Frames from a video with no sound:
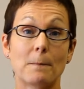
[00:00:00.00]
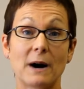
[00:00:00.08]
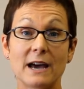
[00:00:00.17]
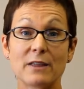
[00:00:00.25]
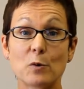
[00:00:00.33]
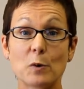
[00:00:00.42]

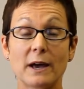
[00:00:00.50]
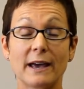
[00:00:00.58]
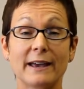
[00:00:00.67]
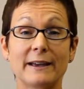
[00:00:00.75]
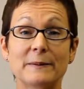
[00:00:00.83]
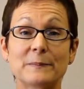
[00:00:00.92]
by the
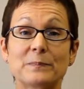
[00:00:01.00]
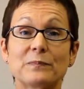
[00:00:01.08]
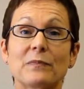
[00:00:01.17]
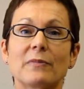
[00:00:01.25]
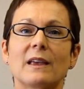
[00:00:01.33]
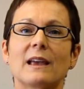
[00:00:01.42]
way,
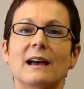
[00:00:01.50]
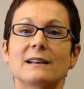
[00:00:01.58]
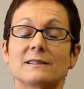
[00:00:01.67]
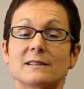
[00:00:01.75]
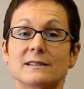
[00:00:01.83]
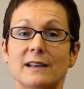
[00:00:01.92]
as
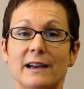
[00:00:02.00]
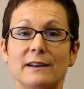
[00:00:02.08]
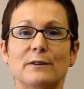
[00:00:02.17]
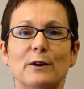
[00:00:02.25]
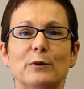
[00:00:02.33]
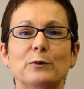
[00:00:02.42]
a side
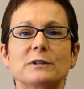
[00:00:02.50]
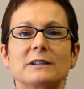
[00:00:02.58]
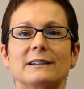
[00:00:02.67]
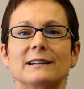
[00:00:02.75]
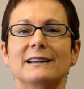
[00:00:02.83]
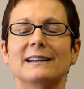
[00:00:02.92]
note,
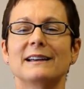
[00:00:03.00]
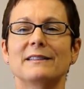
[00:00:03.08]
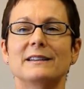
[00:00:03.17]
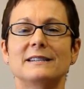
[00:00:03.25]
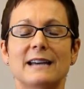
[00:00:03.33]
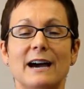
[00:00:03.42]

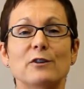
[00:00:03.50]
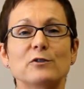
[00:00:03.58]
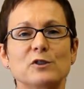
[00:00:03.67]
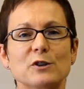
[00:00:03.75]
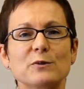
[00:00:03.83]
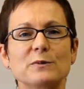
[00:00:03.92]
the Dow
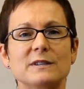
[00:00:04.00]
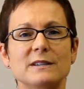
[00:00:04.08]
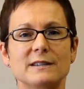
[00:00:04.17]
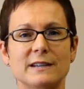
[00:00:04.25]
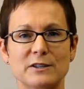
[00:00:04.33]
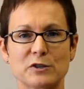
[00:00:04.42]
Jones
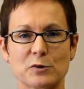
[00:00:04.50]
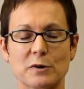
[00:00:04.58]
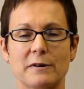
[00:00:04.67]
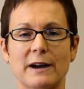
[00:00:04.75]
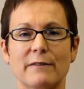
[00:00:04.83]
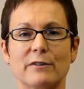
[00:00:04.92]
Industrial
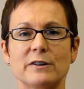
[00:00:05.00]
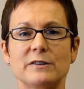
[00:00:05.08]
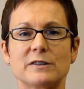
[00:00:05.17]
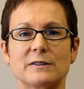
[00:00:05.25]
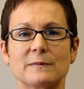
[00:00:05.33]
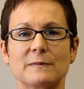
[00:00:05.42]

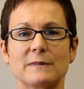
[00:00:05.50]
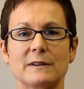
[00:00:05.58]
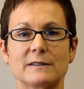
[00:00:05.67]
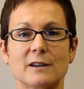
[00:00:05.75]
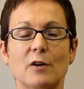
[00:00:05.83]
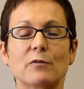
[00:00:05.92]
Average
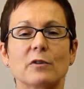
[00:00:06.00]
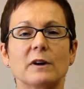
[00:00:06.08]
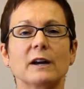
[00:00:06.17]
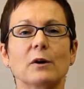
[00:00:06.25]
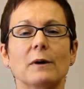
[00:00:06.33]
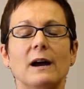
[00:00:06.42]
is
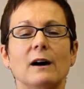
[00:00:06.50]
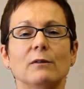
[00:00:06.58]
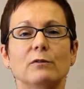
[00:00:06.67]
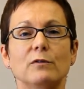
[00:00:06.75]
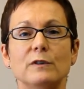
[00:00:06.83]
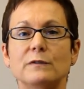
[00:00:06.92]
hovering
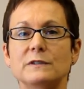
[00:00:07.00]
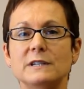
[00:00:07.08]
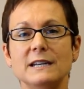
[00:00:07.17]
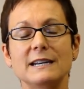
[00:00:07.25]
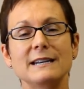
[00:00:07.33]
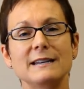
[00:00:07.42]
around
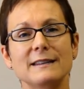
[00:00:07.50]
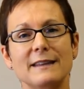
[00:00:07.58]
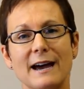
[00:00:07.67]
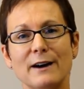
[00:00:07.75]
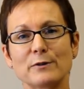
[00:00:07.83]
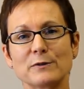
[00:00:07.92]

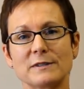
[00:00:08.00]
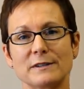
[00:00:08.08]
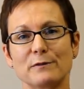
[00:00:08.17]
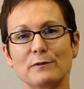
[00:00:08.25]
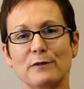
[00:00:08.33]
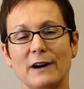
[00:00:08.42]

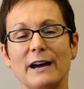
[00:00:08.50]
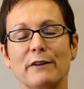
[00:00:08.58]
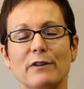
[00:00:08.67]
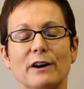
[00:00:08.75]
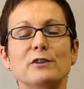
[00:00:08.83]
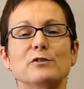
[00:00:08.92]

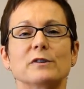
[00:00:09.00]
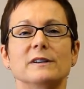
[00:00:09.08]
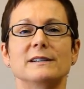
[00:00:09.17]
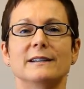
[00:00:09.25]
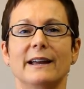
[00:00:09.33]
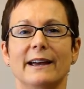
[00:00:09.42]
15,500
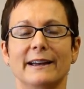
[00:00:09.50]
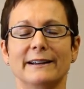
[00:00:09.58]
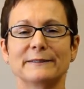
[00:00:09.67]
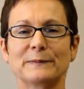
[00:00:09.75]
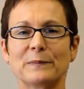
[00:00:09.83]
today.